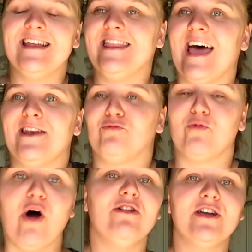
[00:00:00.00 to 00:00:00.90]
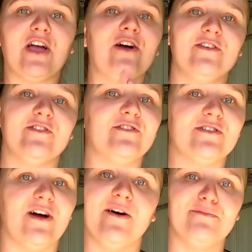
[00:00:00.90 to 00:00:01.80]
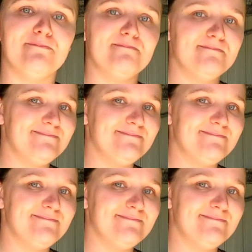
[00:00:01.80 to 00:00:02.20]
that roller coaster of